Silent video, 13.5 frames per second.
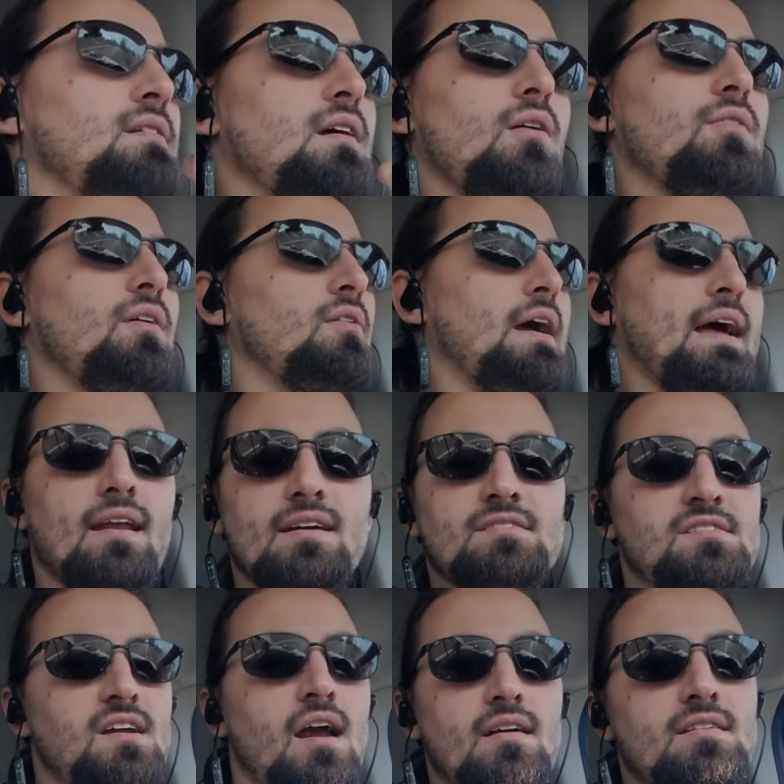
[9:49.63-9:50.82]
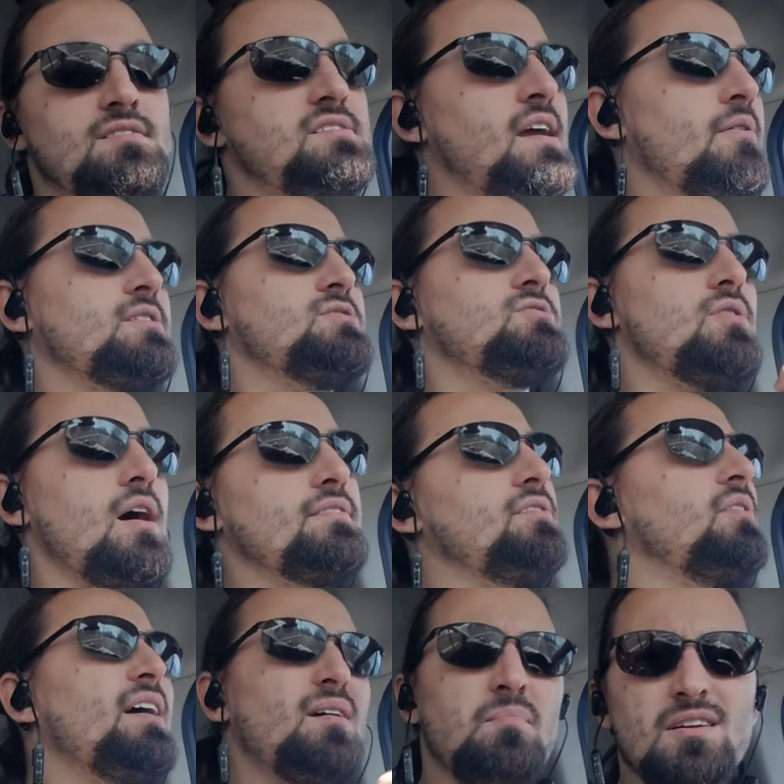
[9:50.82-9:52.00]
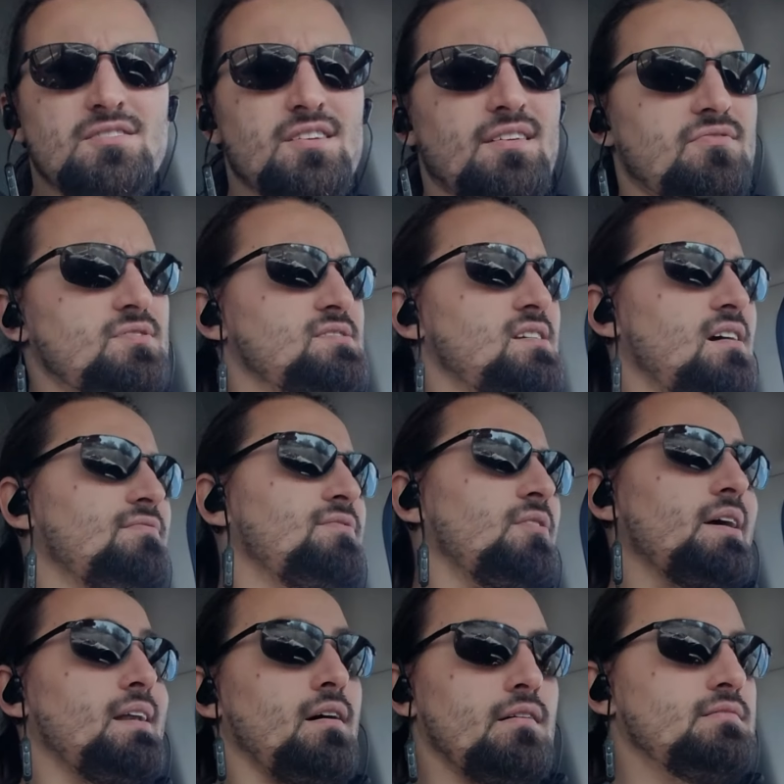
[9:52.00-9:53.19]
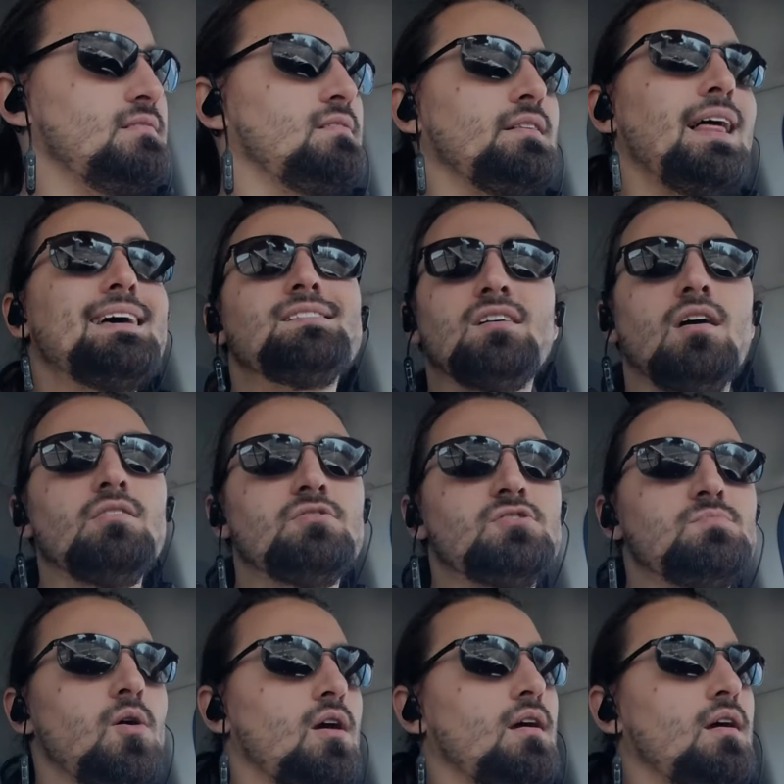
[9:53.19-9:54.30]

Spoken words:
They'll get Ensnaring Strike, they'll get a bunch of different stuff. They'll get the classic Hunter's Mark.